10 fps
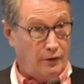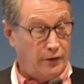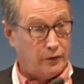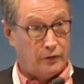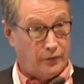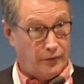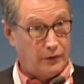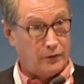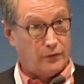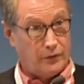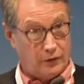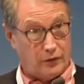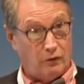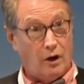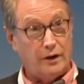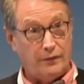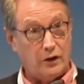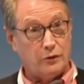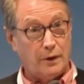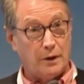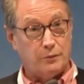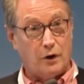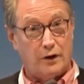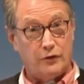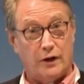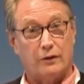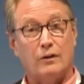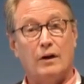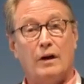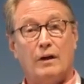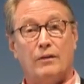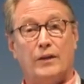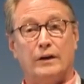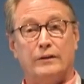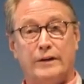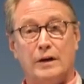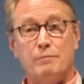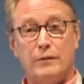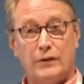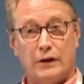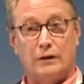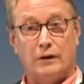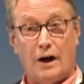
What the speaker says: There's a lot of HPAL projects that dump their